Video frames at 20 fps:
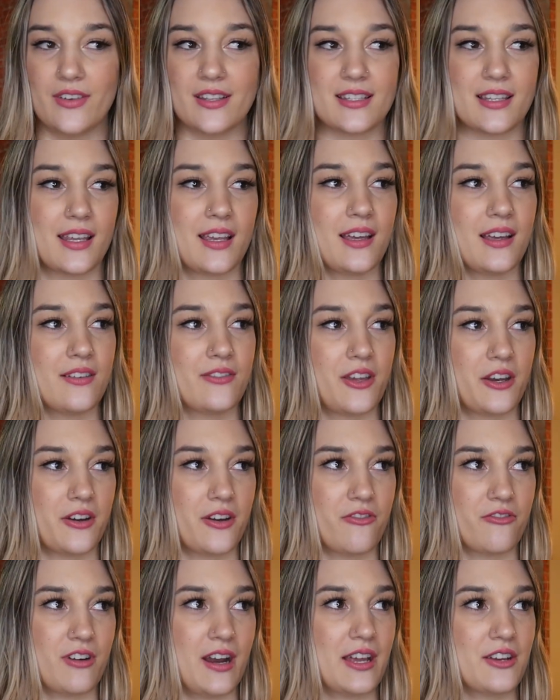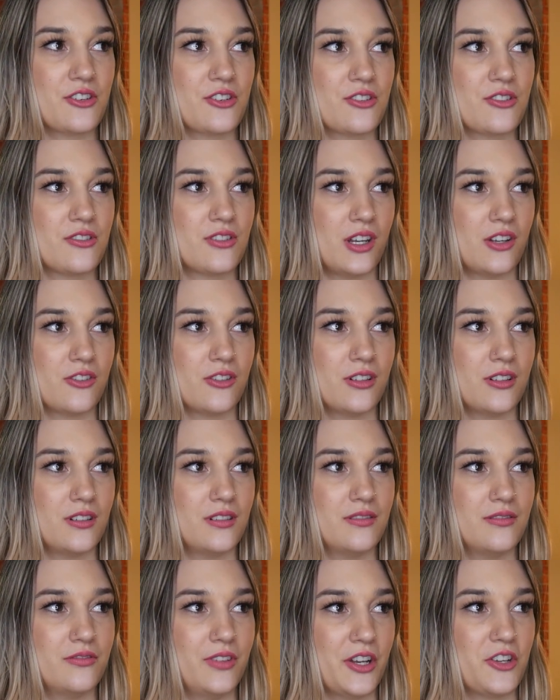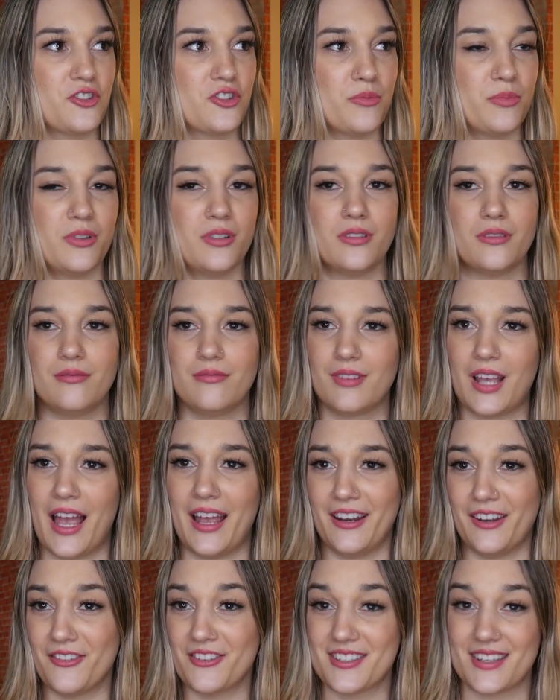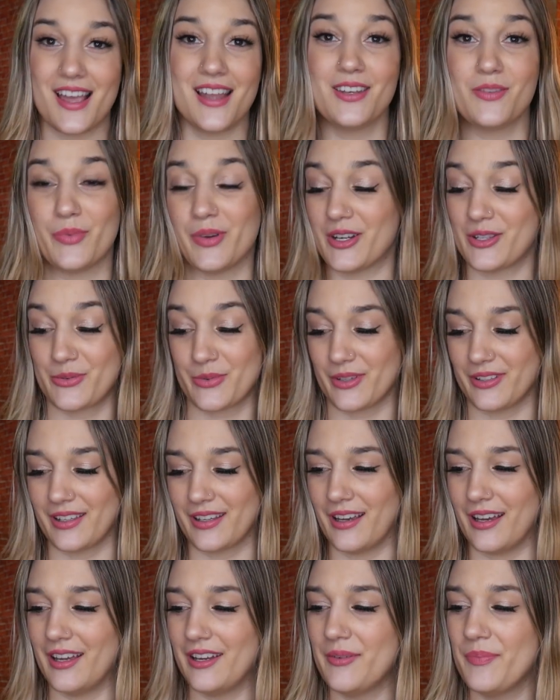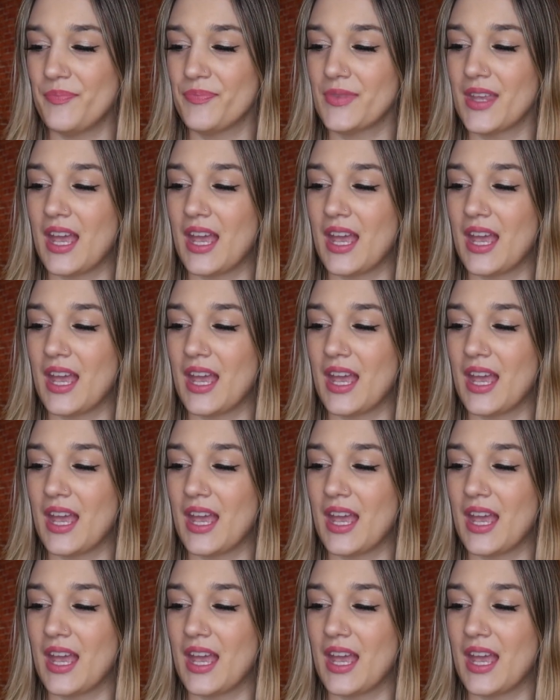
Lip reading: It's like a very fresh, gentle vegetable kind of scent, but it's really good.